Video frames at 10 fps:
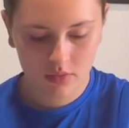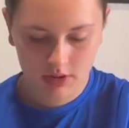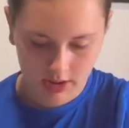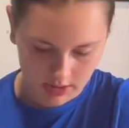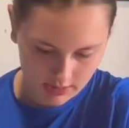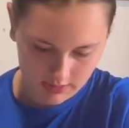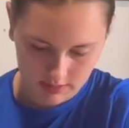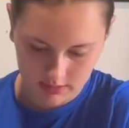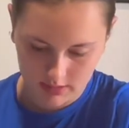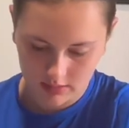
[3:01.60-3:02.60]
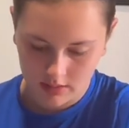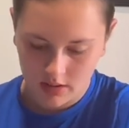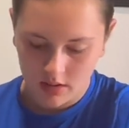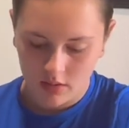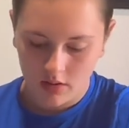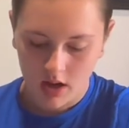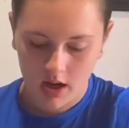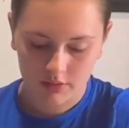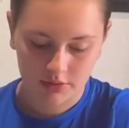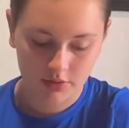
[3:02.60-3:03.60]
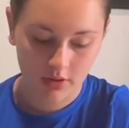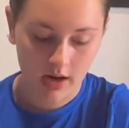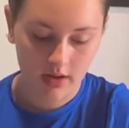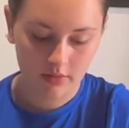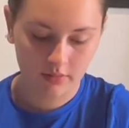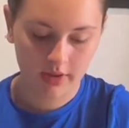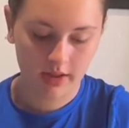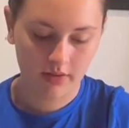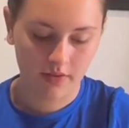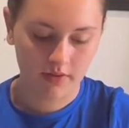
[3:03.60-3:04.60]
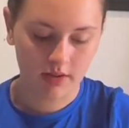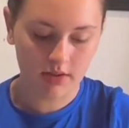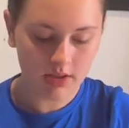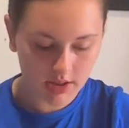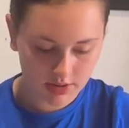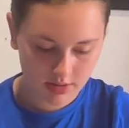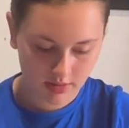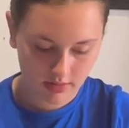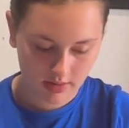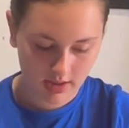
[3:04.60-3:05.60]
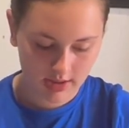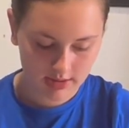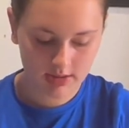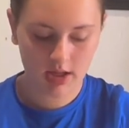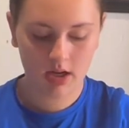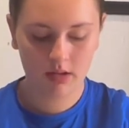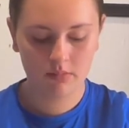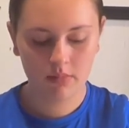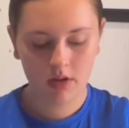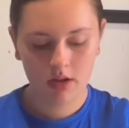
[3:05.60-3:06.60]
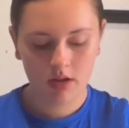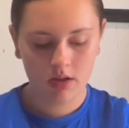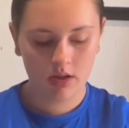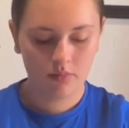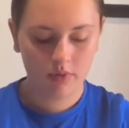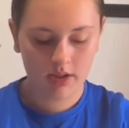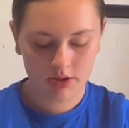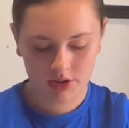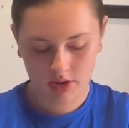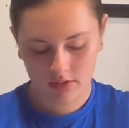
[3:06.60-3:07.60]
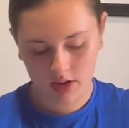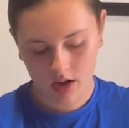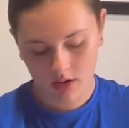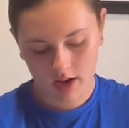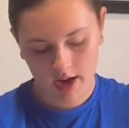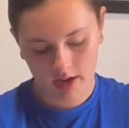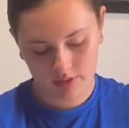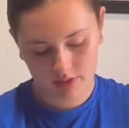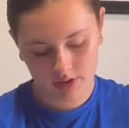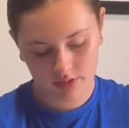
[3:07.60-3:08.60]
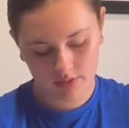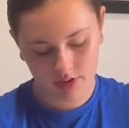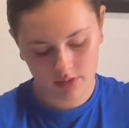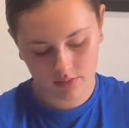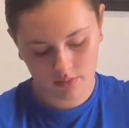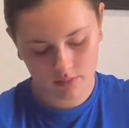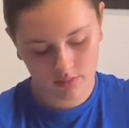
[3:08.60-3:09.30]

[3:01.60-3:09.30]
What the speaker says: discs, I'll try it with conditioner the next time, and we could show y'all how to do...